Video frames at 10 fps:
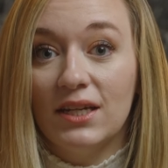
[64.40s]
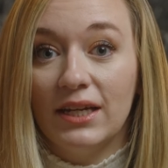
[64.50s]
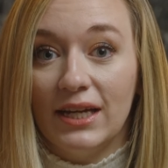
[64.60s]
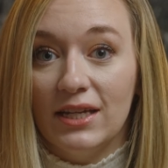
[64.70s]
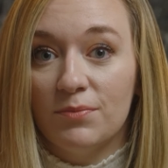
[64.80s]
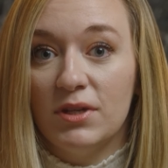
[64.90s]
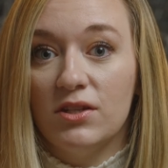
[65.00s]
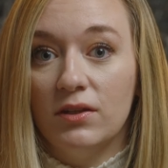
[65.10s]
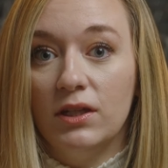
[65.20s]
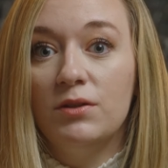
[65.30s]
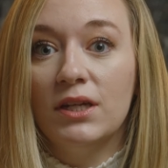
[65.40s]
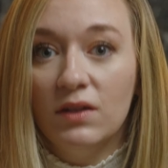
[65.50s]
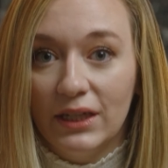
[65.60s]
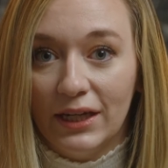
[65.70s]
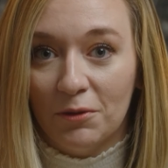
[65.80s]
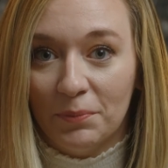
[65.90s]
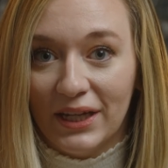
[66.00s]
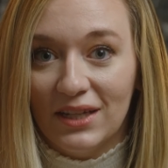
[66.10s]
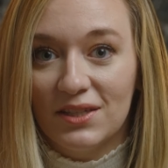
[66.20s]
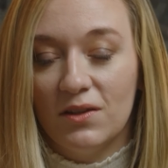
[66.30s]
an easement to the utility
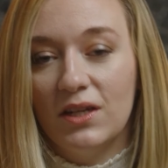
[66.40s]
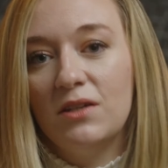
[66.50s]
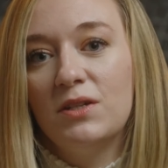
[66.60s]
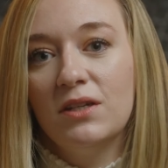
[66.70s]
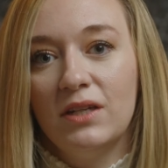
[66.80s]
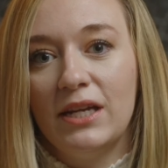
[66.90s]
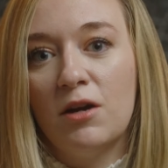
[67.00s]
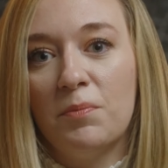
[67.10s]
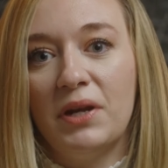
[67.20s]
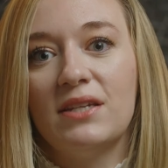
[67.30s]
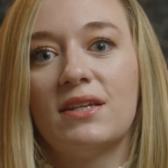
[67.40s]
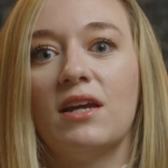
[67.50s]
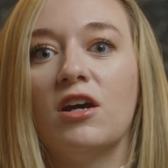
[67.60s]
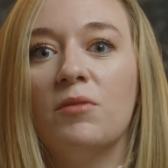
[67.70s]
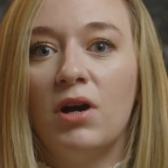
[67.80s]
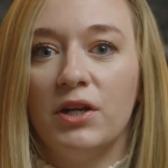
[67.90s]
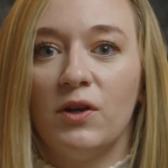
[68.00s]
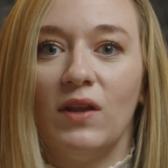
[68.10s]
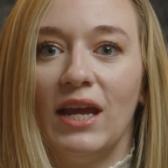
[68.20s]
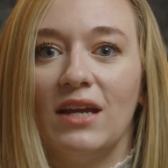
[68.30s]
company so that utility companies can come on
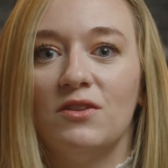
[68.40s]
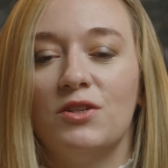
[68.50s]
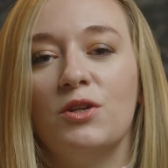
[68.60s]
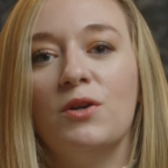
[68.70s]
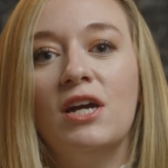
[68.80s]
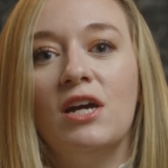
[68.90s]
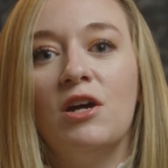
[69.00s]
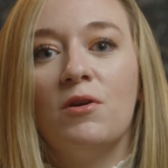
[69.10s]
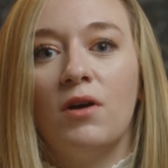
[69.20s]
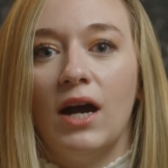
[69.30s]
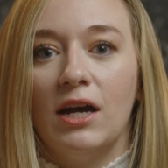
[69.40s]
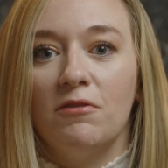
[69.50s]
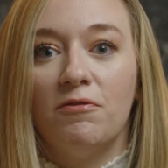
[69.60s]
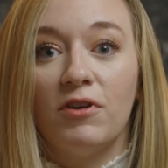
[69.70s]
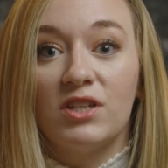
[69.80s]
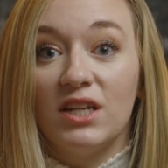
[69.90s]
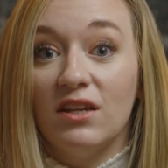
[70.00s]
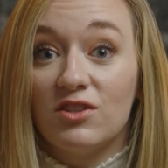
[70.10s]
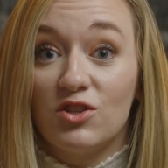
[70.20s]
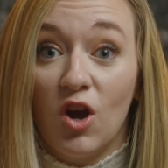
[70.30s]
your land to uh, first
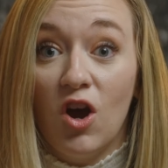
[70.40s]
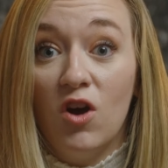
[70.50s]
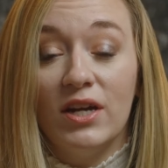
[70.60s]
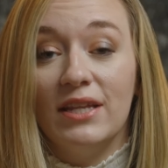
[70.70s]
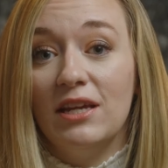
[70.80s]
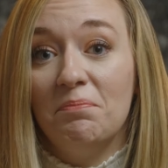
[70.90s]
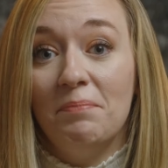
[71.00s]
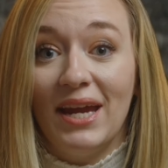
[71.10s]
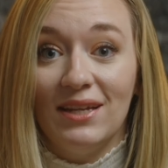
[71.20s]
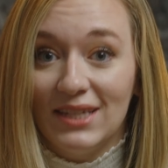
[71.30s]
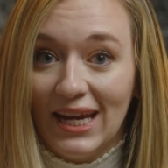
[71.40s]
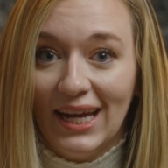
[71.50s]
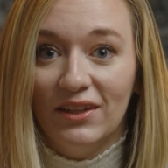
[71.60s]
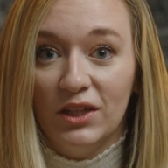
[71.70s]
install and then maintain the